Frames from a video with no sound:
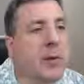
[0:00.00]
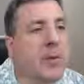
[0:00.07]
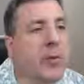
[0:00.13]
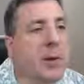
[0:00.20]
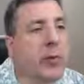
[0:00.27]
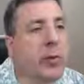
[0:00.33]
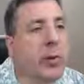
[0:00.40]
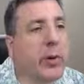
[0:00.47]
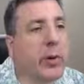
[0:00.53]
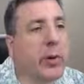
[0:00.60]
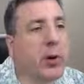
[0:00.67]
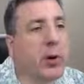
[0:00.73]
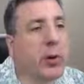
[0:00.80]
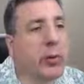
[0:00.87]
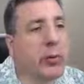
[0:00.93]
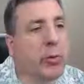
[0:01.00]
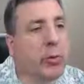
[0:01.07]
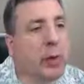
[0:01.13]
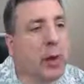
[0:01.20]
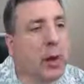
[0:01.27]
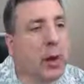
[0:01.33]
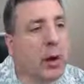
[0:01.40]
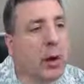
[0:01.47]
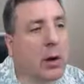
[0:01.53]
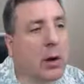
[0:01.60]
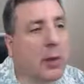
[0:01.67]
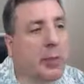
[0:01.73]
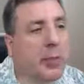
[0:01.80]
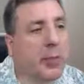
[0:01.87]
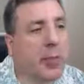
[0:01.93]
If we were to go through
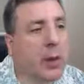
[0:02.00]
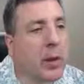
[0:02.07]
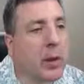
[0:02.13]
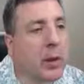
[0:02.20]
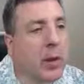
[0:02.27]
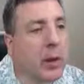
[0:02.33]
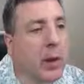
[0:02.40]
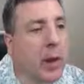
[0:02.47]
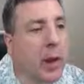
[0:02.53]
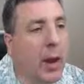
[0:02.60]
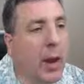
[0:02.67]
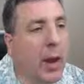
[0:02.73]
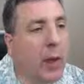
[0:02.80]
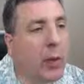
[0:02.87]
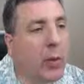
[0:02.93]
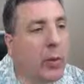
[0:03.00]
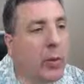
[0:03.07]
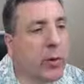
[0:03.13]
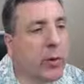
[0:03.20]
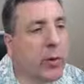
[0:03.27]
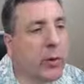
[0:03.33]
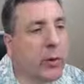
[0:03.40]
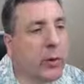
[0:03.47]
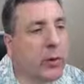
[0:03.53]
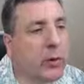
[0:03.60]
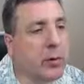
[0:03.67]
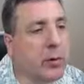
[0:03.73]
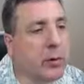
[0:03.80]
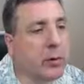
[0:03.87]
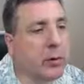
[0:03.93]
here and we were
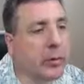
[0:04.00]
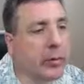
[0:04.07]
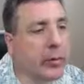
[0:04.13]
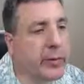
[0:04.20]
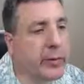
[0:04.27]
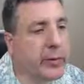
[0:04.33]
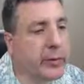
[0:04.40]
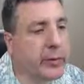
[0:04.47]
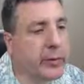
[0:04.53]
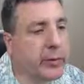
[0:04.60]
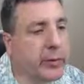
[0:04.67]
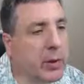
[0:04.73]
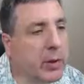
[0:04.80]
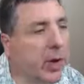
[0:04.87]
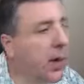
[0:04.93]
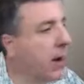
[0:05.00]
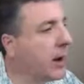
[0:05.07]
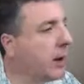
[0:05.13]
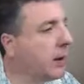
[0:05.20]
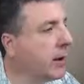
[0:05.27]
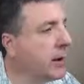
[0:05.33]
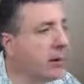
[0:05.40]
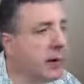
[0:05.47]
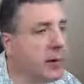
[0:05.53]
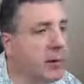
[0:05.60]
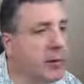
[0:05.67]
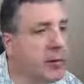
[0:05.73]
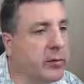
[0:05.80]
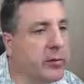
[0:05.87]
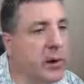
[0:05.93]
to, this doesn't really highlight that
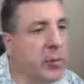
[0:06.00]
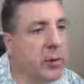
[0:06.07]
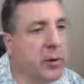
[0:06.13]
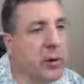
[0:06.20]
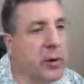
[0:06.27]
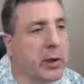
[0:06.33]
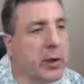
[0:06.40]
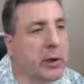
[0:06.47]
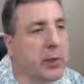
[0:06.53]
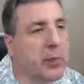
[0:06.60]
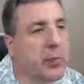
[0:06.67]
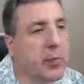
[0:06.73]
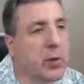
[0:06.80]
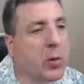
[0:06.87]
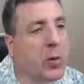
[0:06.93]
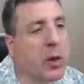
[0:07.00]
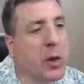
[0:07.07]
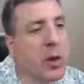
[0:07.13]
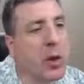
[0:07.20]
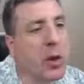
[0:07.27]
separately, okay?